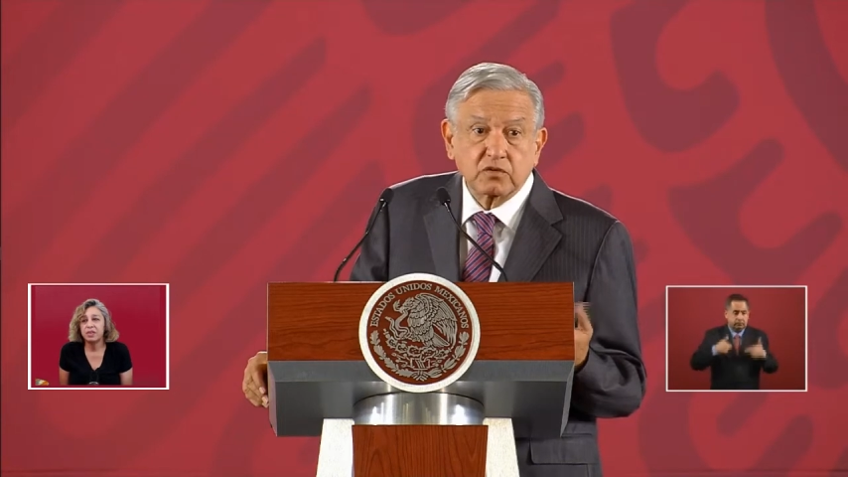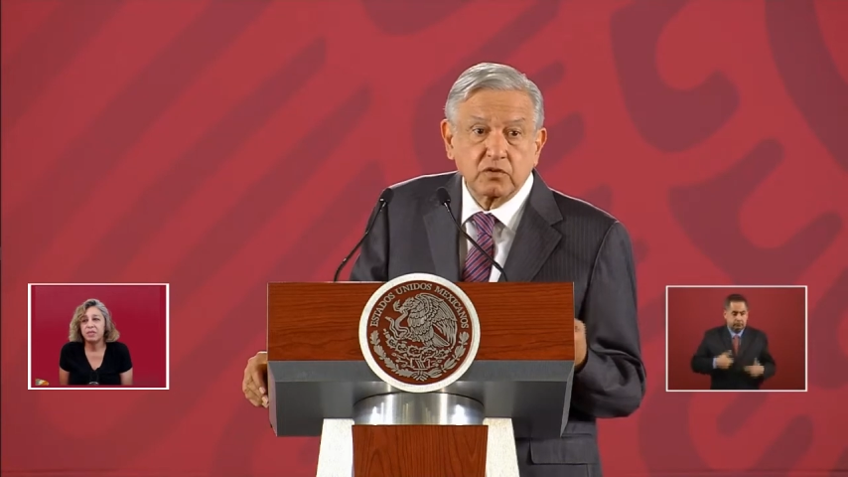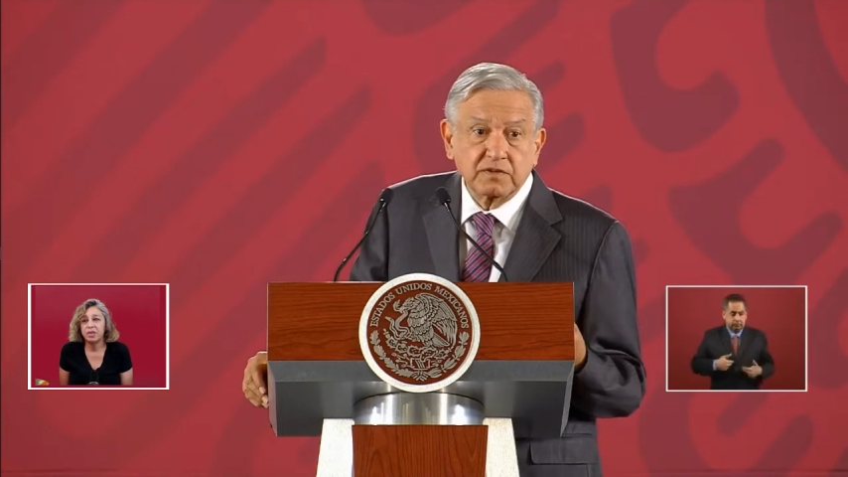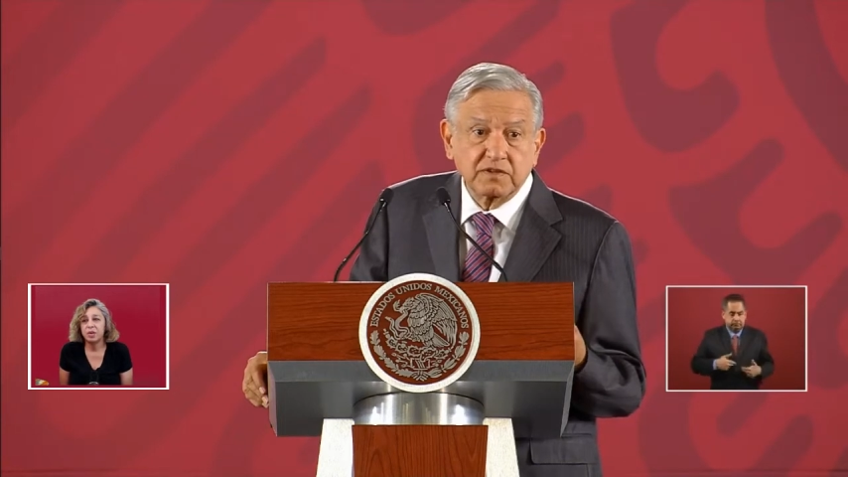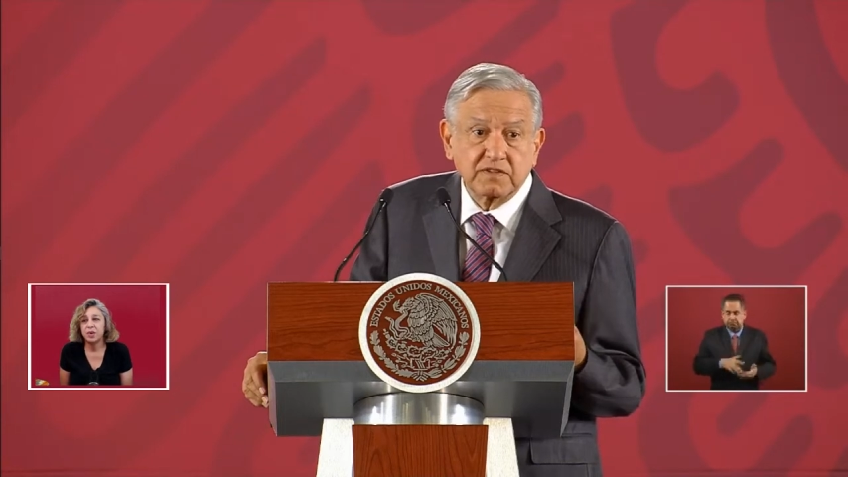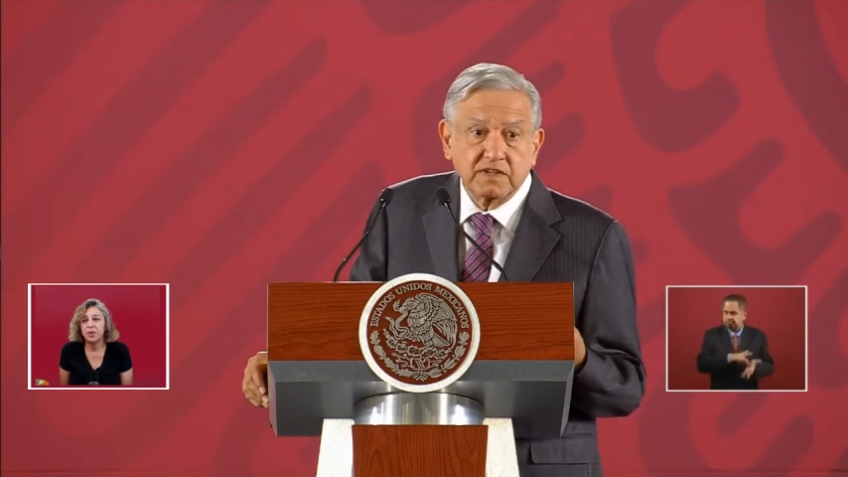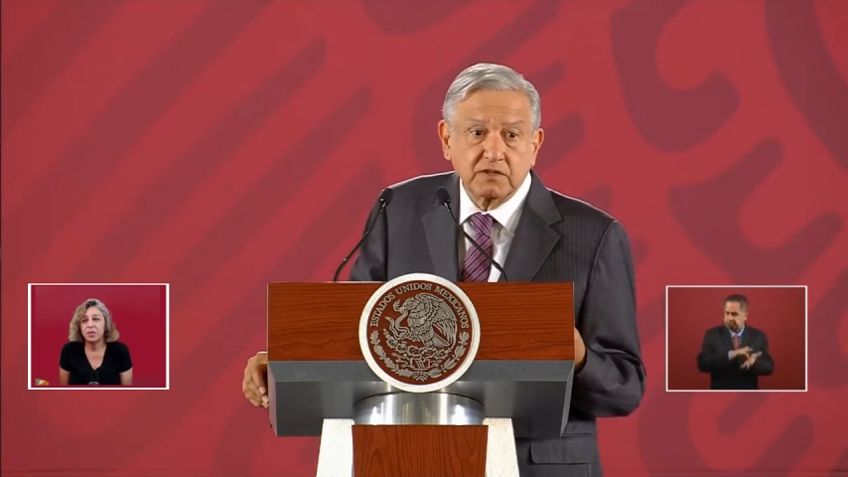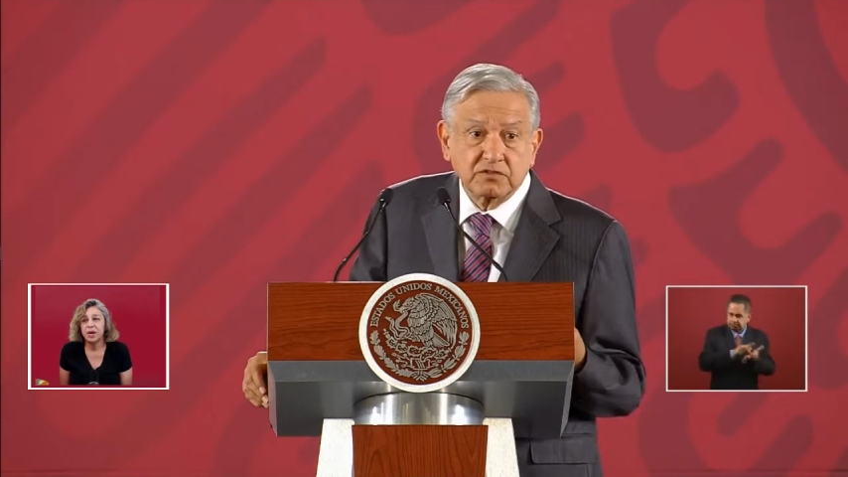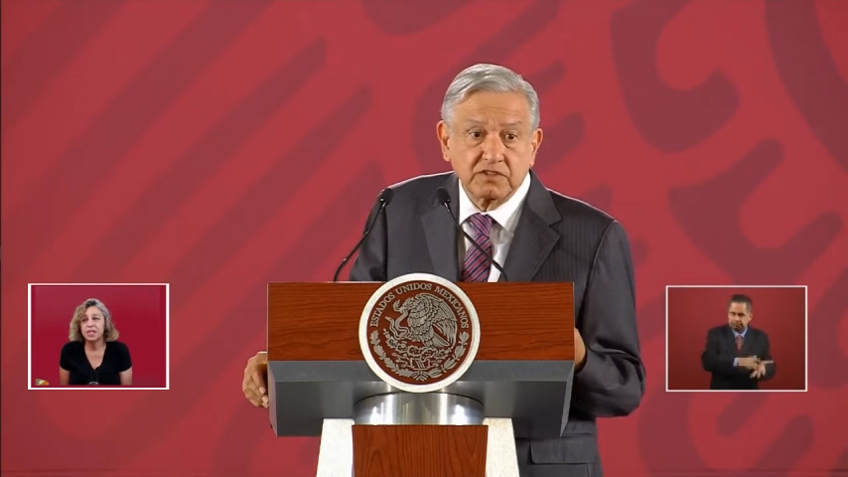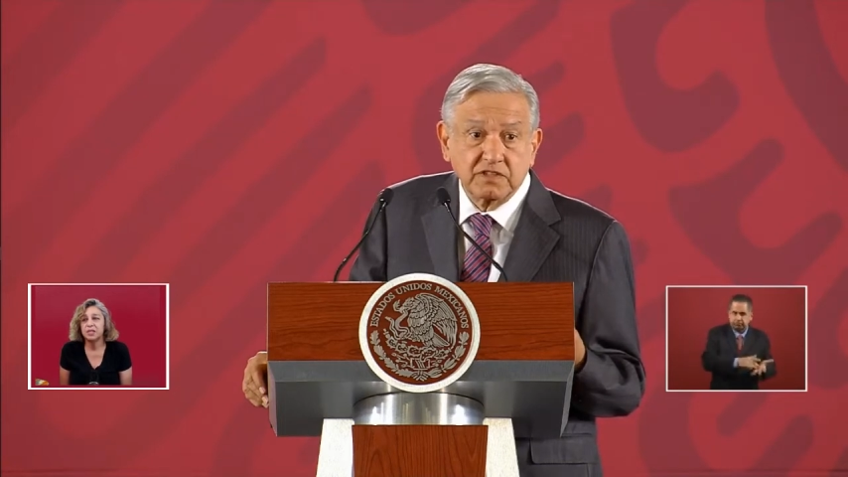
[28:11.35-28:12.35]
Human
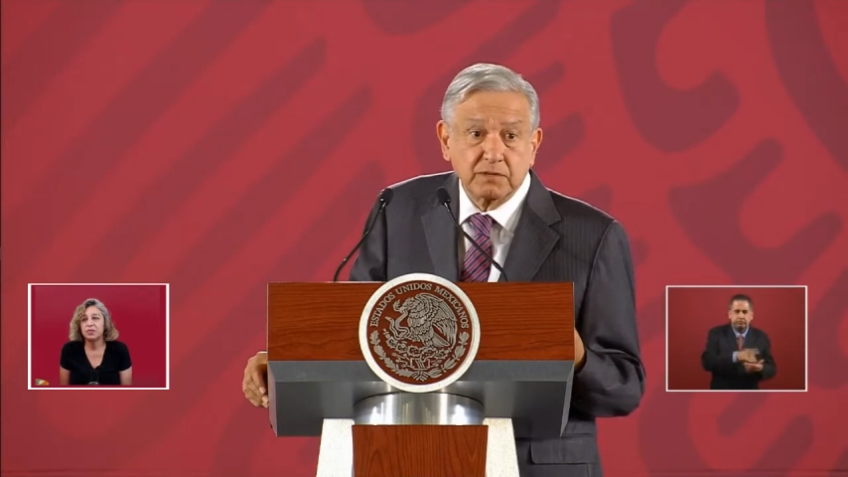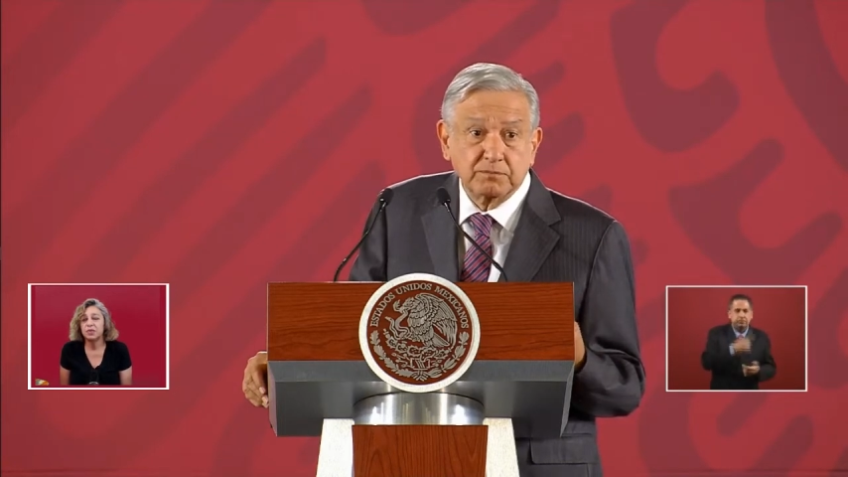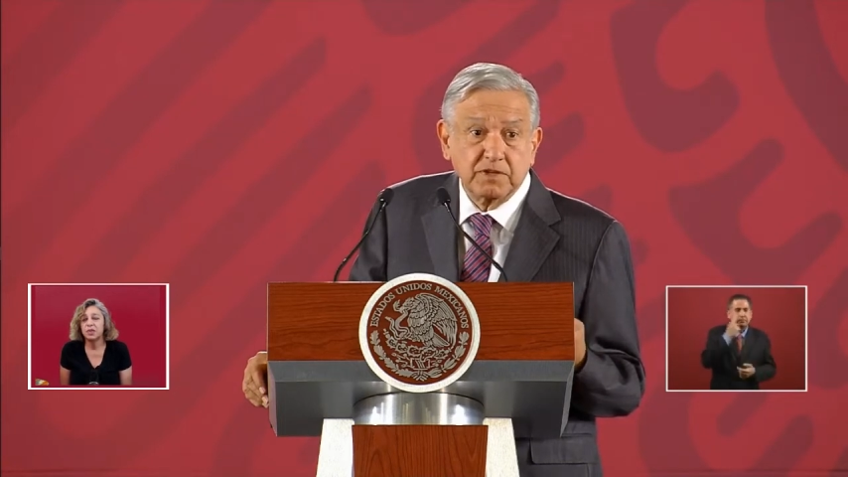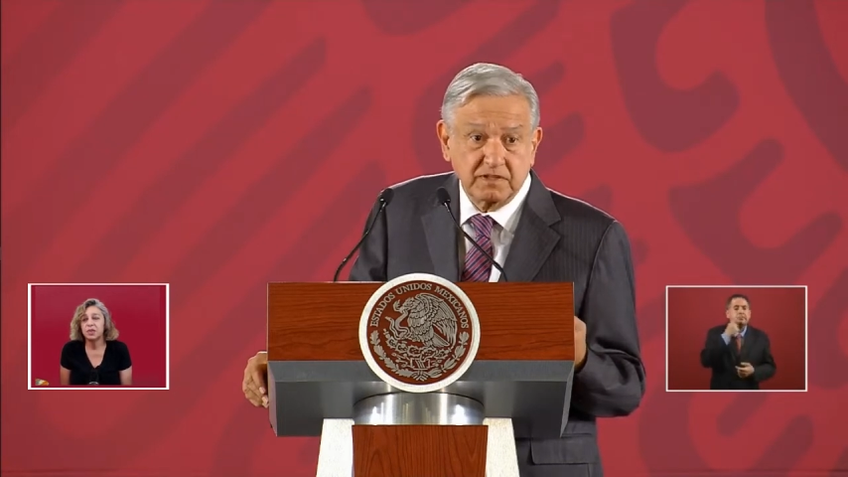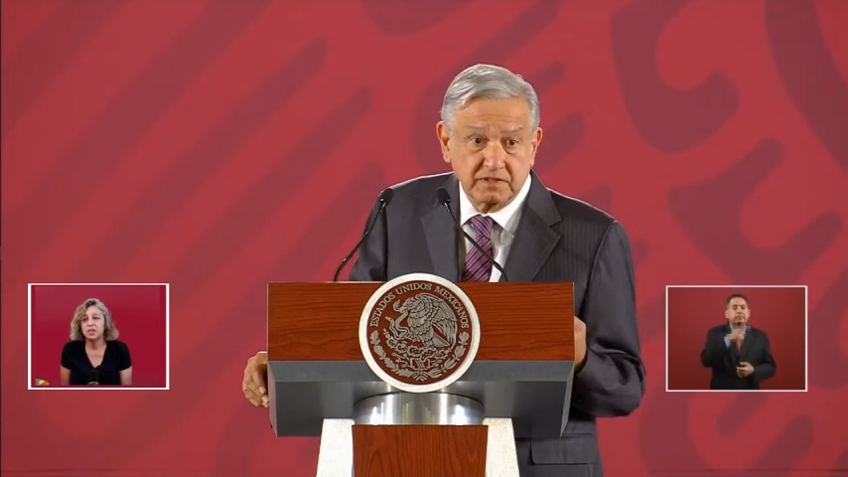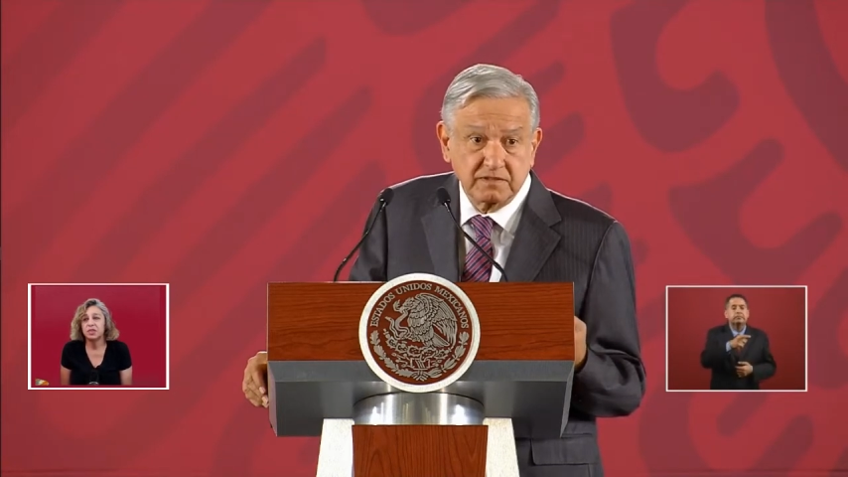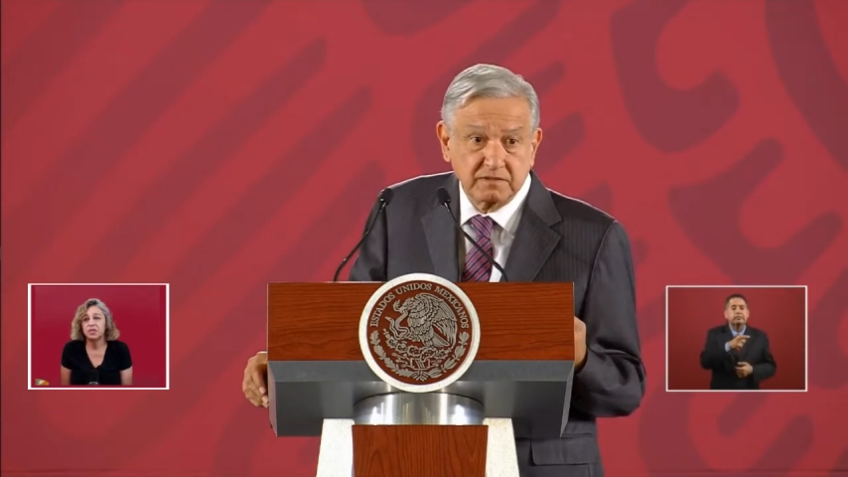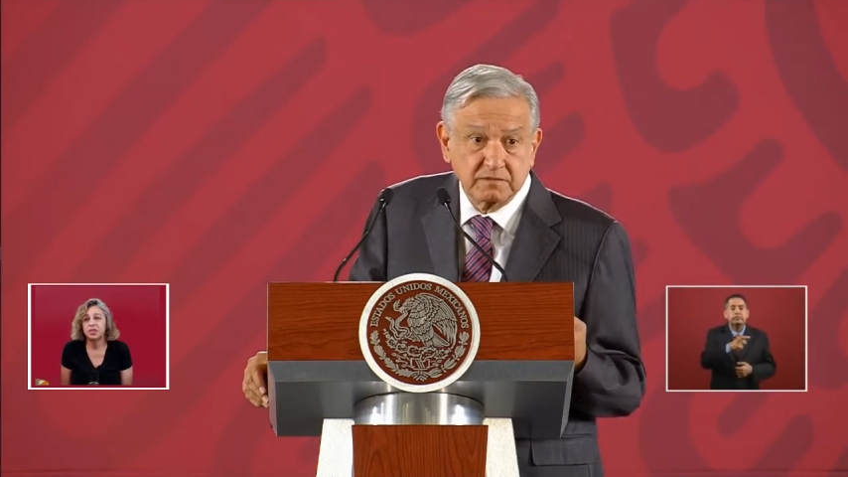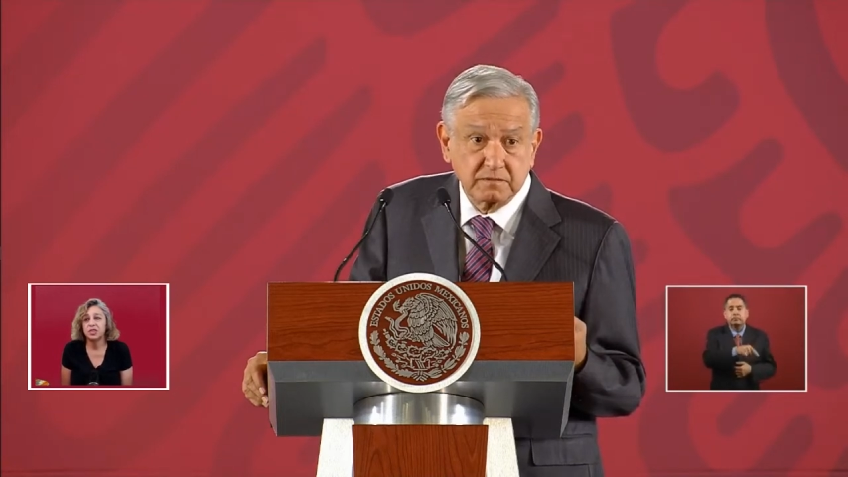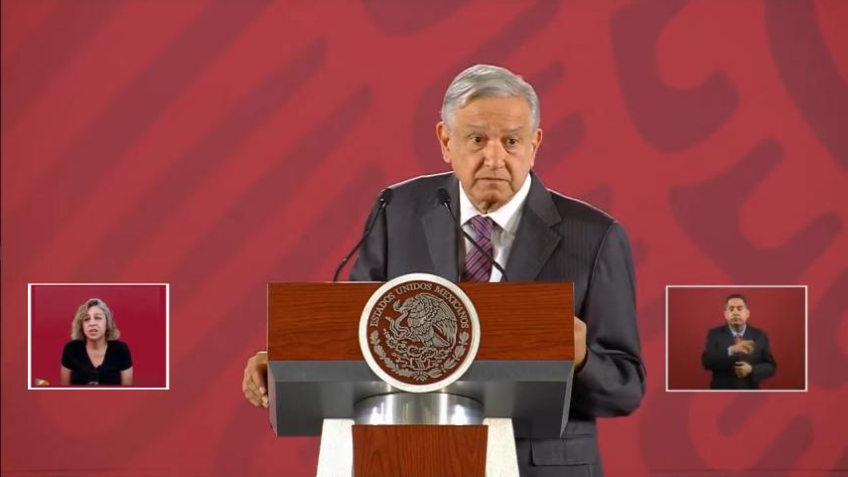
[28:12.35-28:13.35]
Rights for the
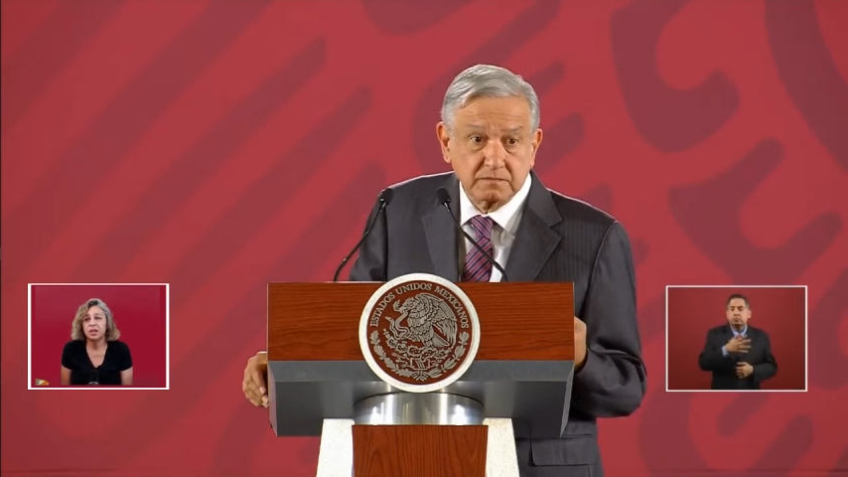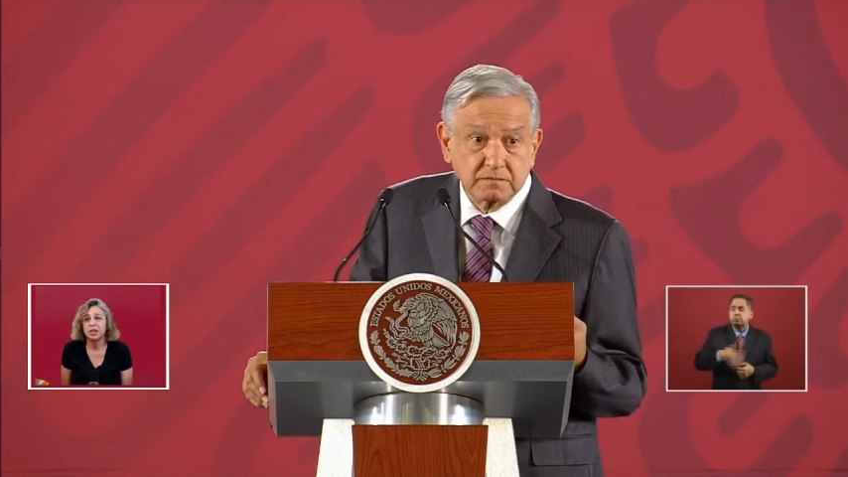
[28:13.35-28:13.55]
searching